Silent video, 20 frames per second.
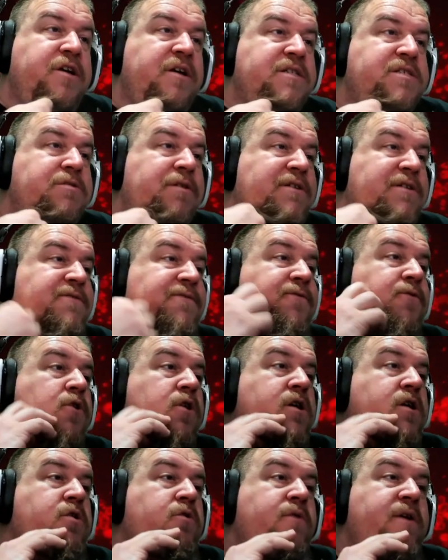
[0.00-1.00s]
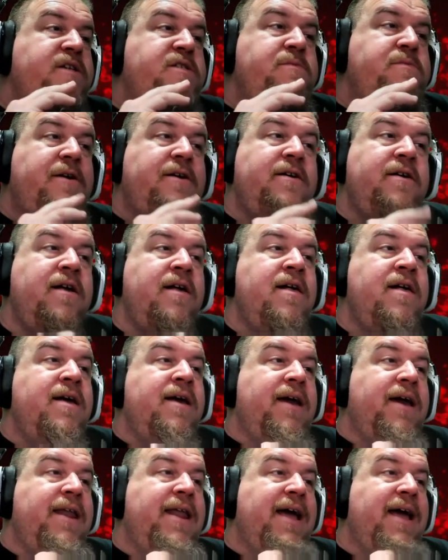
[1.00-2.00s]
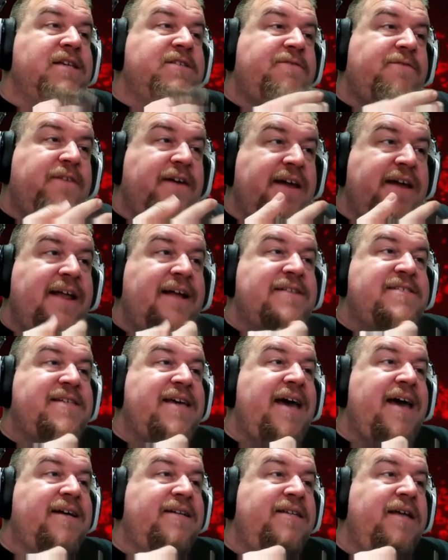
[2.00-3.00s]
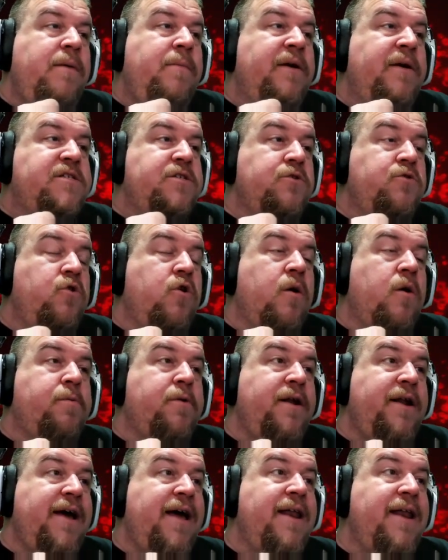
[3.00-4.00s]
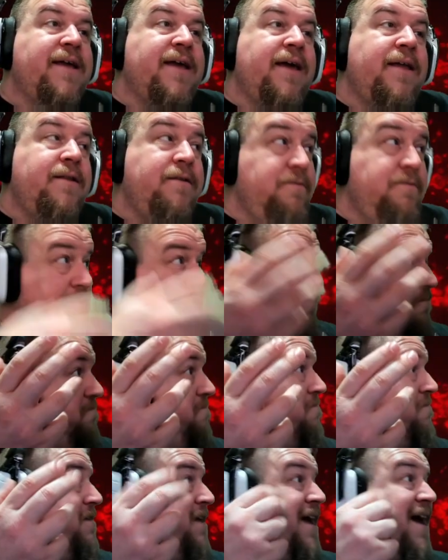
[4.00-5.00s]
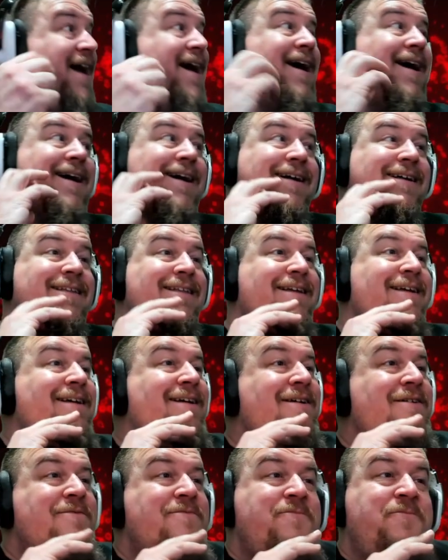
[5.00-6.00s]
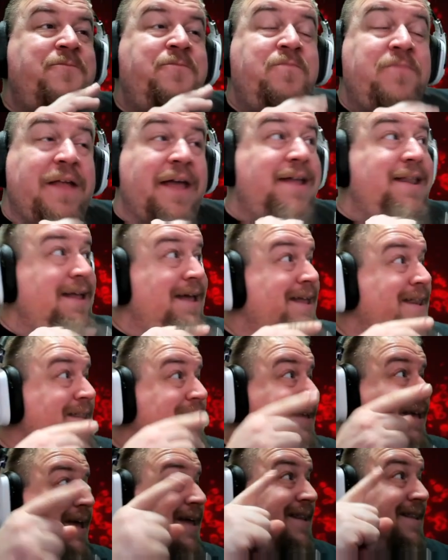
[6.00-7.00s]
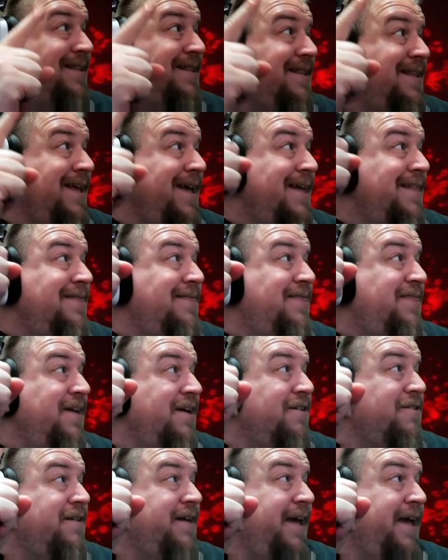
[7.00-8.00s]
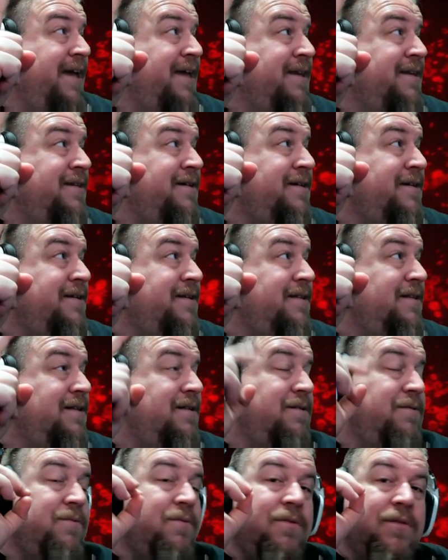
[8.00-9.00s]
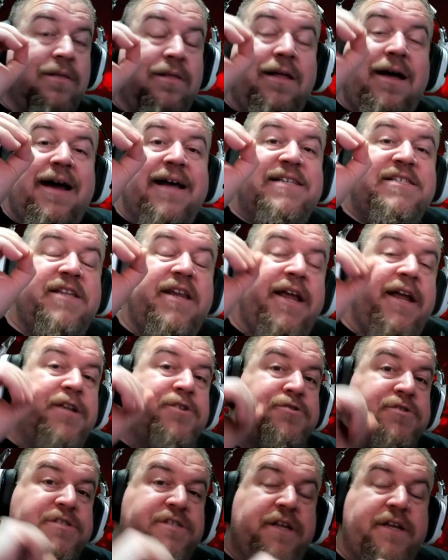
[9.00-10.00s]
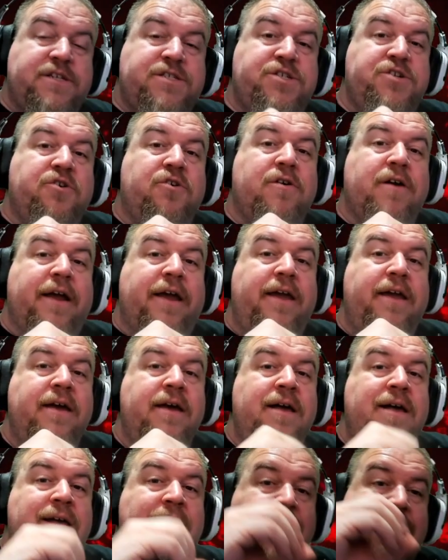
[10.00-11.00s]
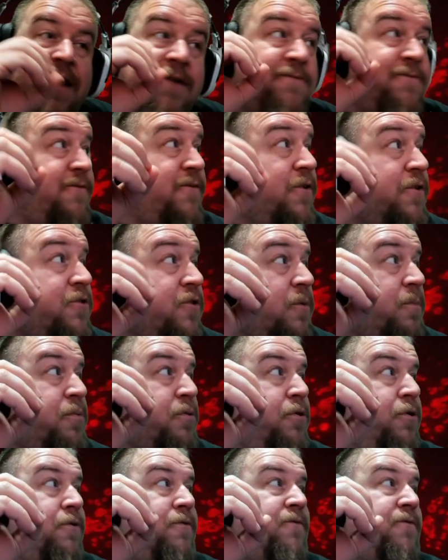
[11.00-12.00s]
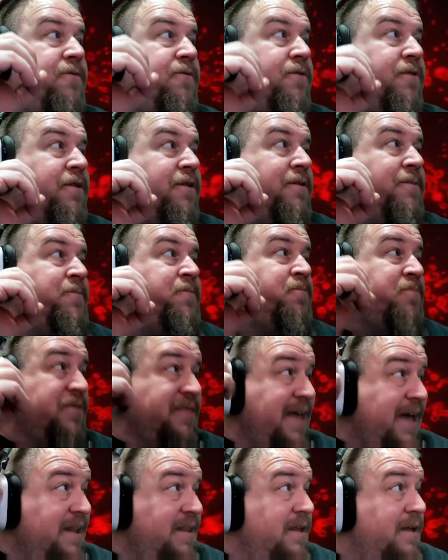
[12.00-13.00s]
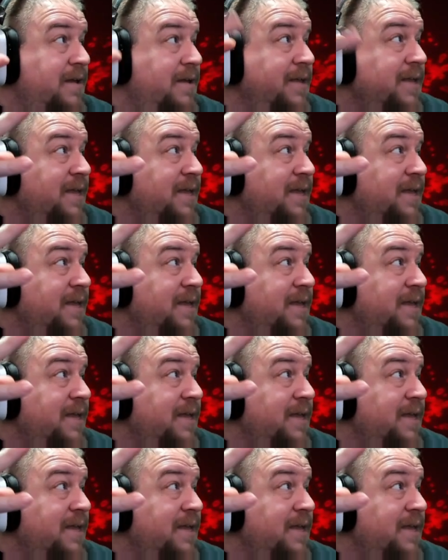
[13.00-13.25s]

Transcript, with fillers: she also has four charisma and has finance, academics, and corporate etiquette. Yeah, it and and and therein lies an interesting story and further proof that